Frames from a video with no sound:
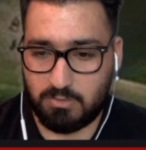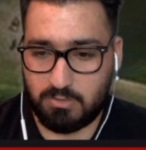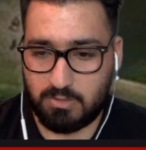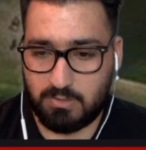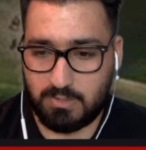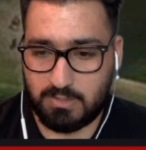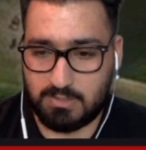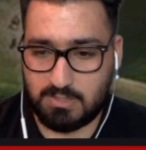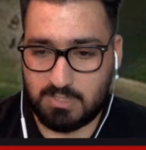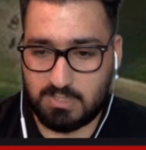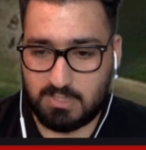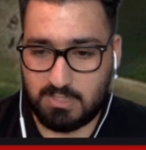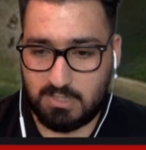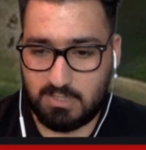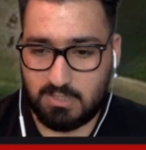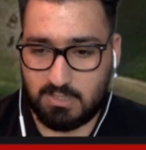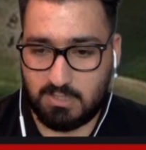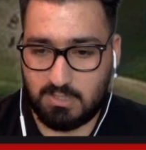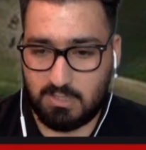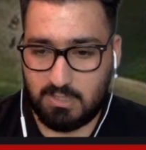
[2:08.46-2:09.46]
you can
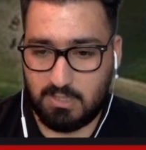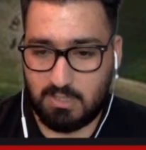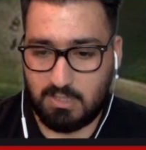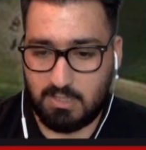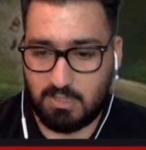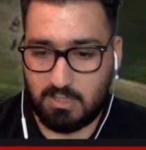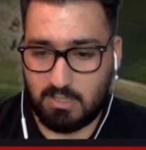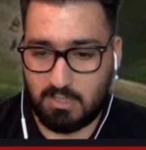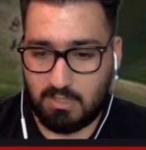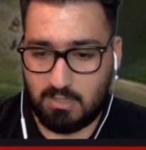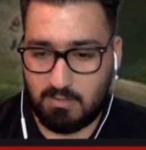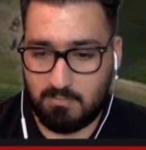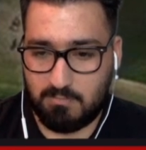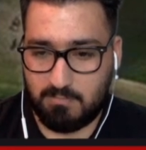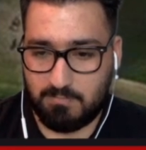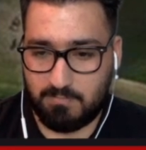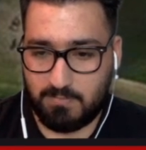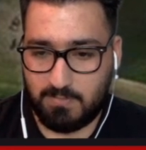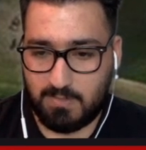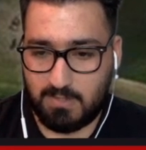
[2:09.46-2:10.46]
see,
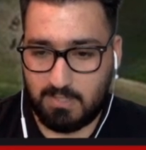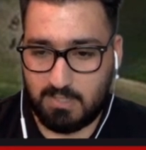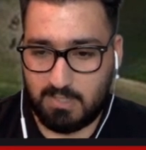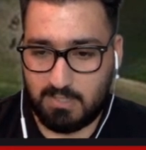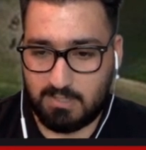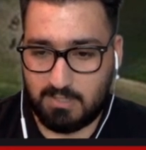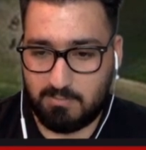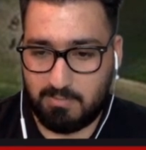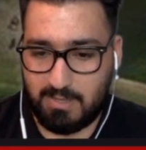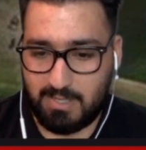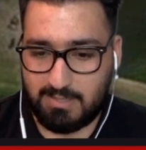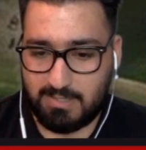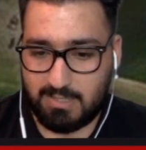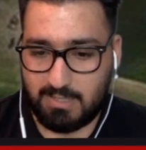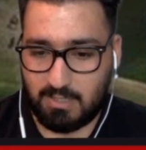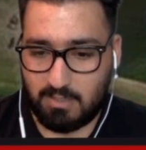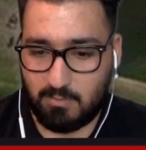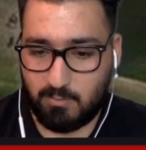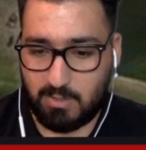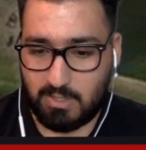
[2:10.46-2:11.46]
depending
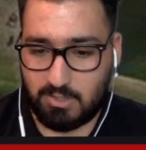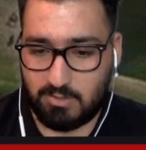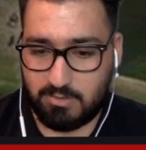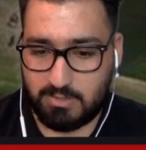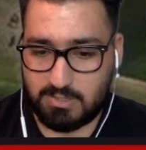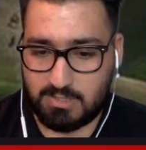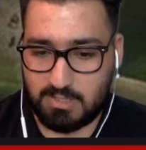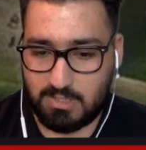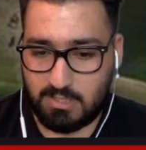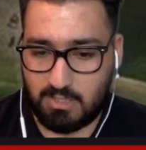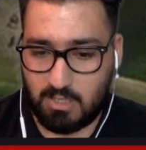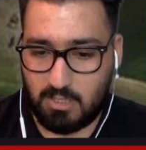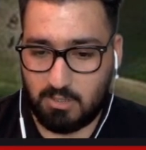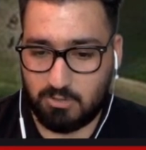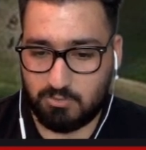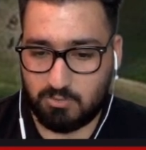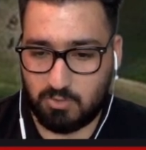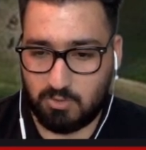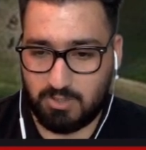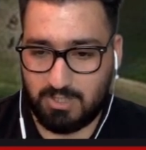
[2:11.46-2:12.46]
on whether it's an
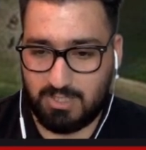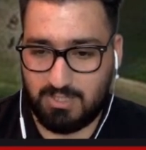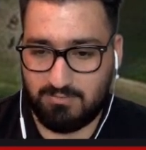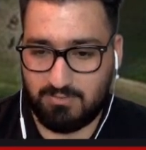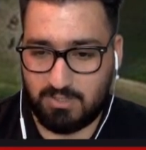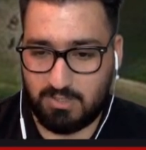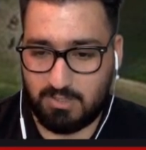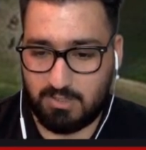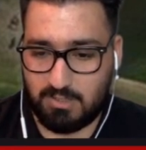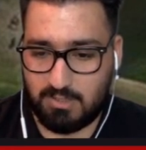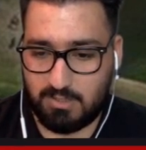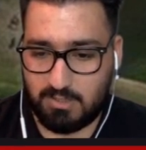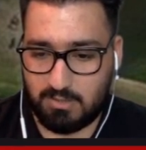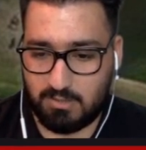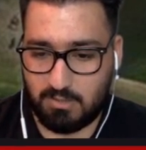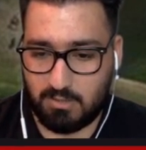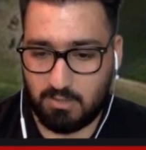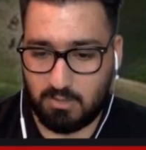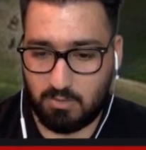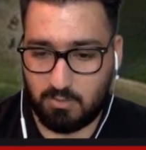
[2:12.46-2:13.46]
odd or even,
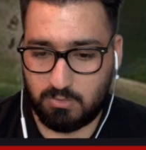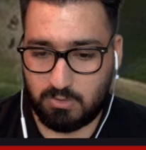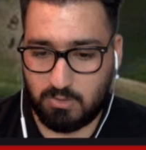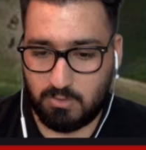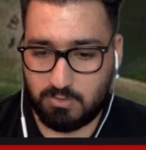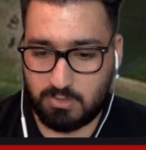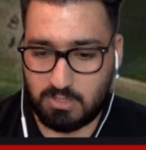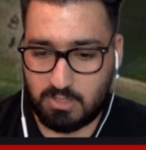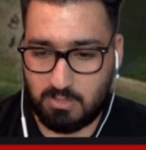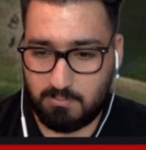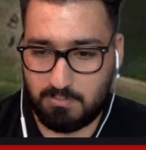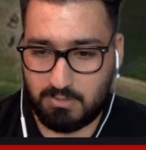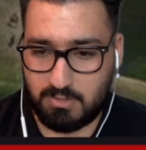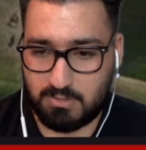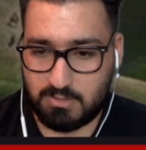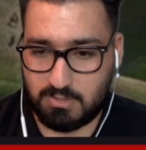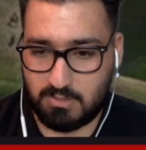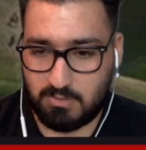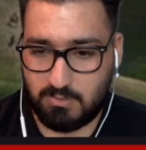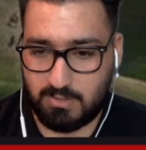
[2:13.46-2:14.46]
the load goes up.
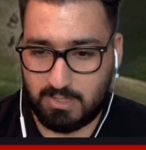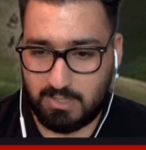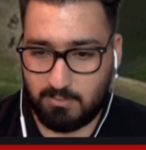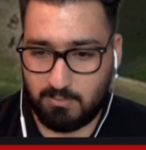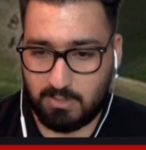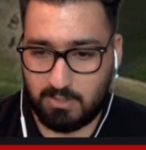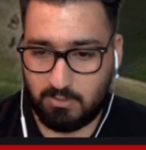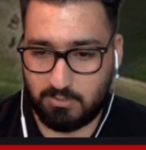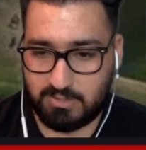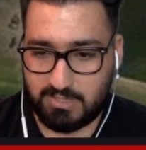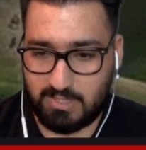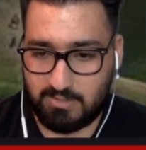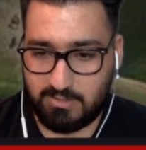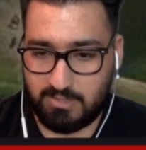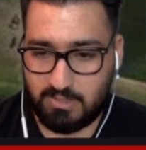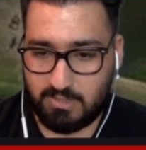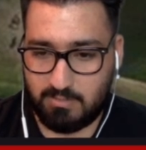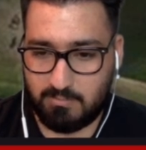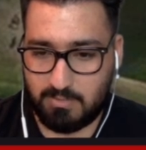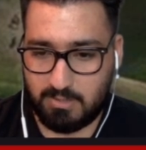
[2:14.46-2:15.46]
So again, we go down
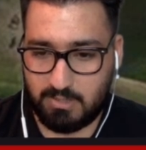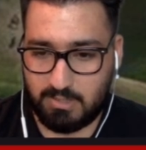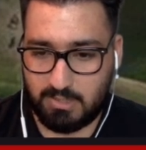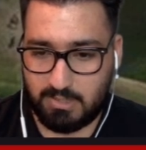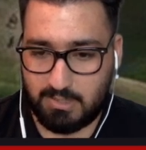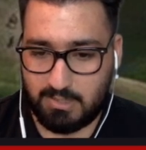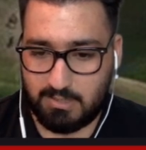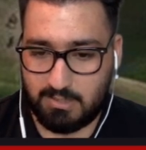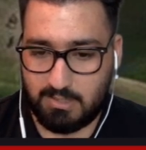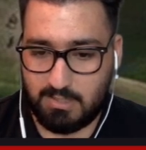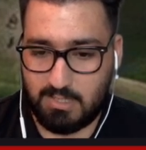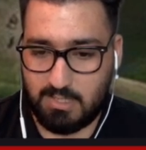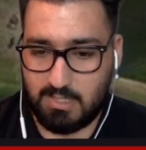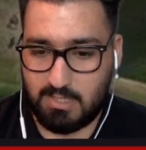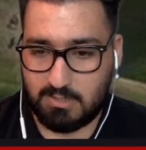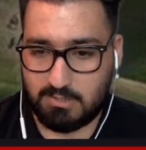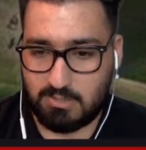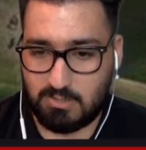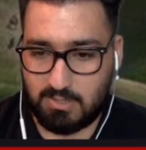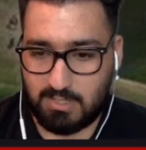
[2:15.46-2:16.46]
here, but again,
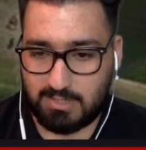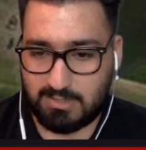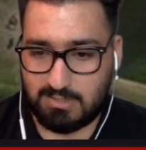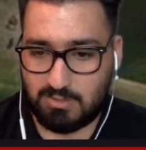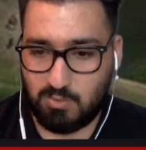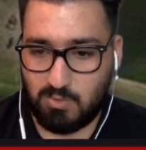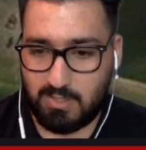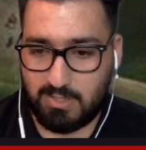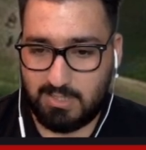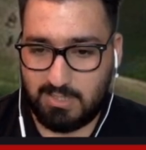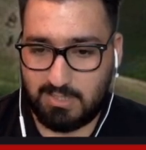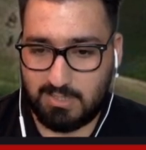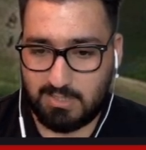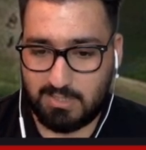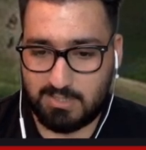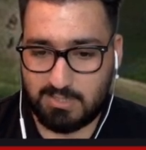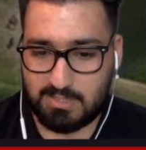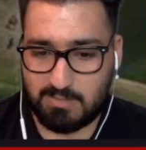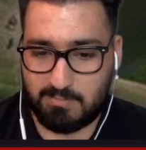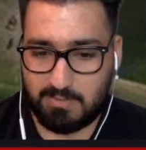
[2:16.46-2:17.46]
so like 20
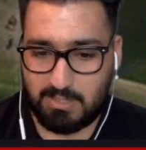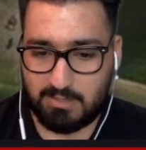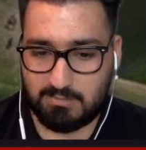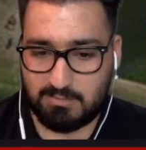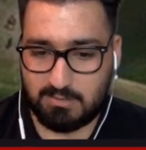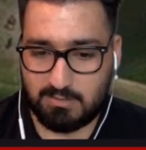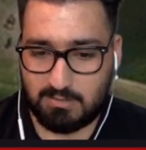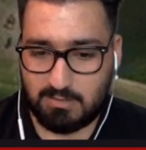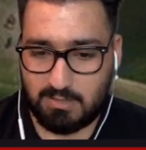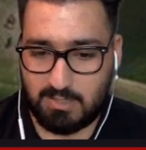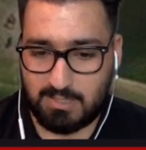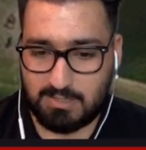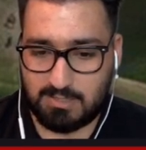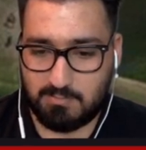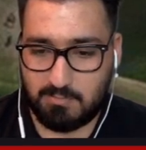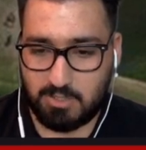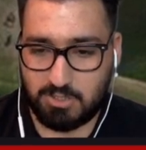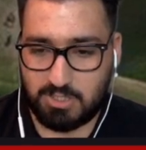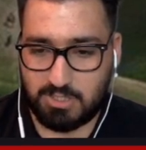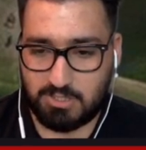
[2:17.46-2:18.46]
is about as
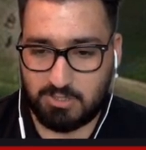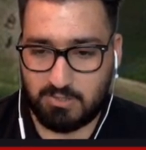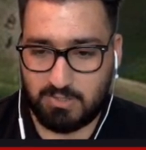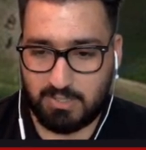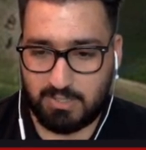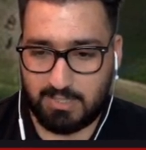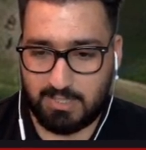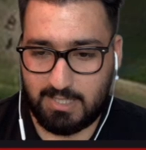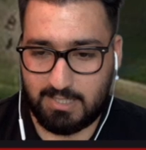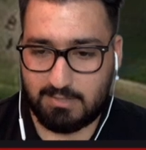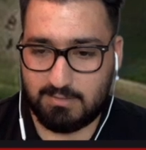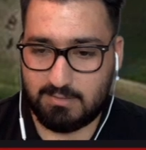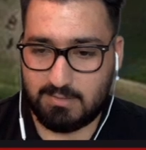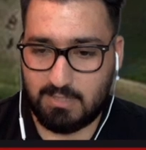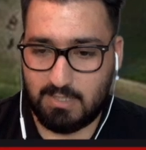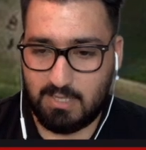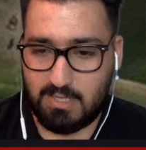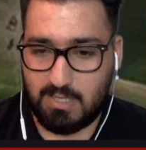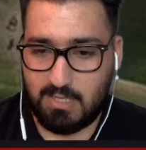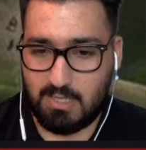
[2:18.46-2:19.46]
much as you can get.
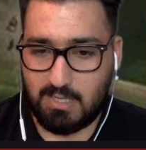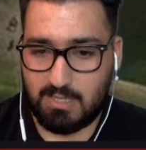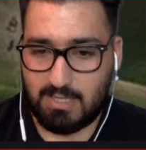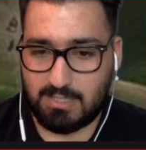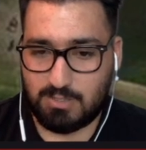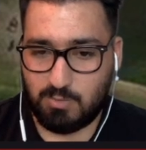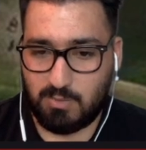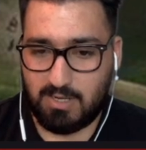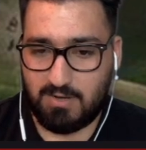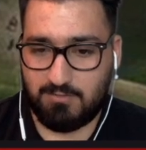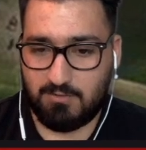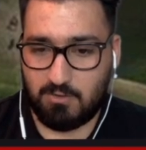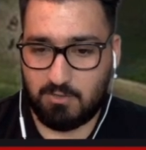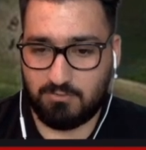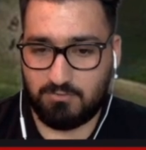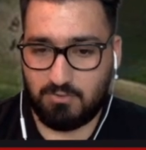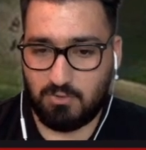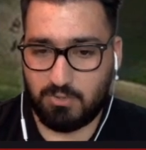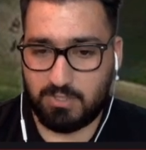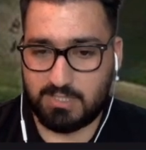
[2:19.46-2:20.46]
That's why everyone
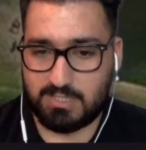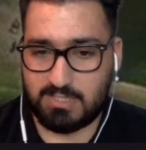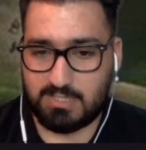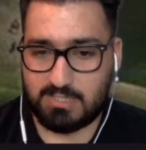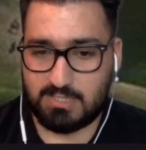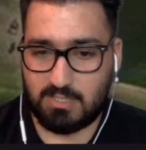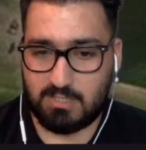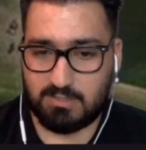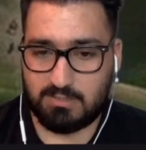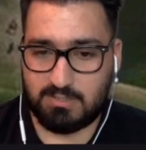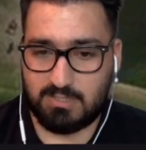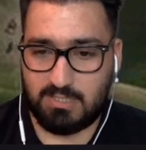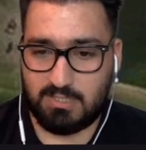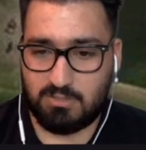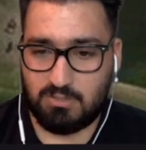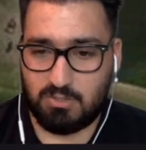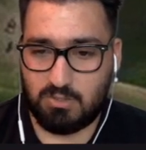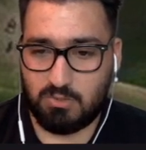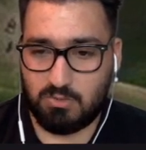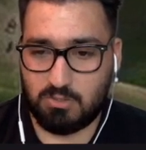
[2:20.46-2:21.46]
focuses on
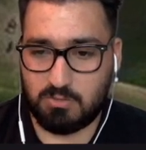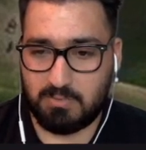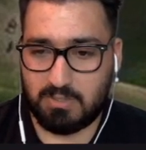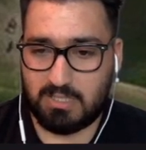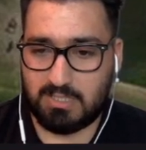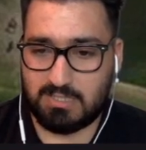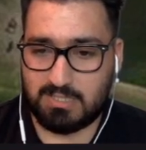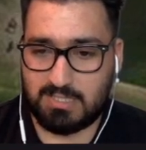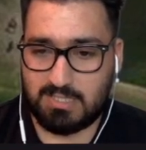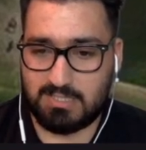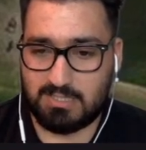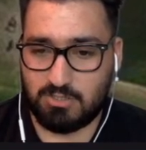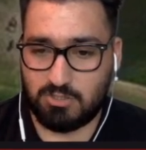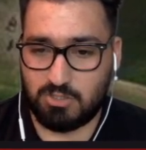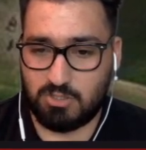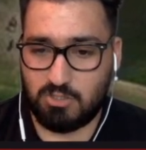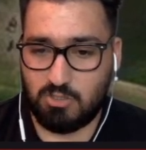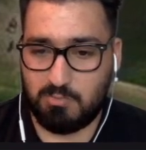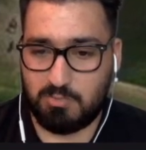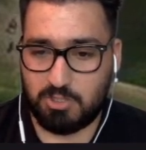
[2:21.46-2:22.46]
T2s, because these are
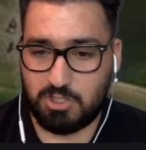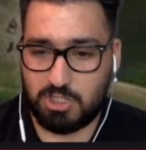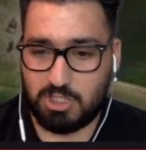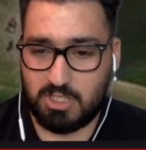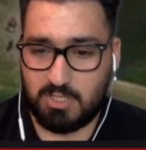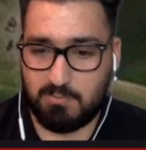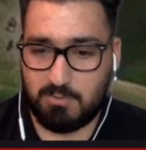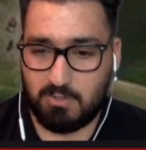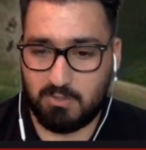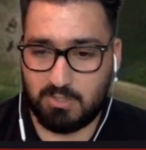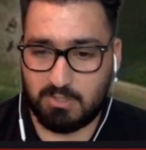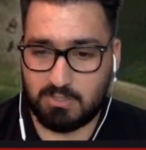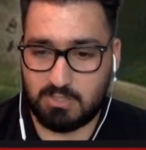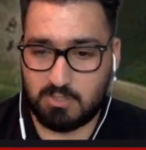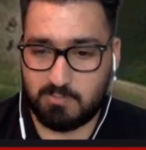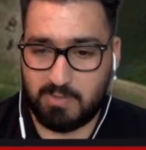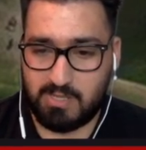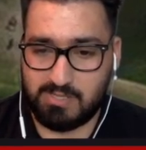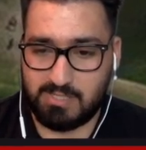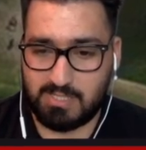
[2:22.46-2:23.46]
super cheap. You can
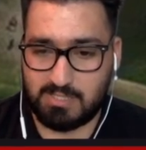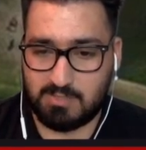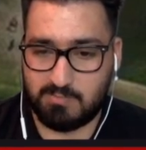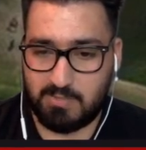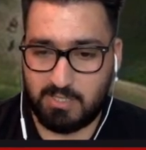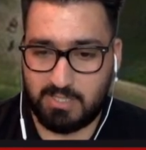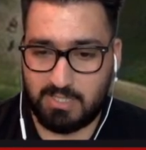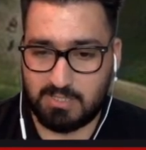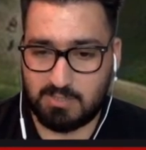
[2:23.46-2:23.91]
spend as many as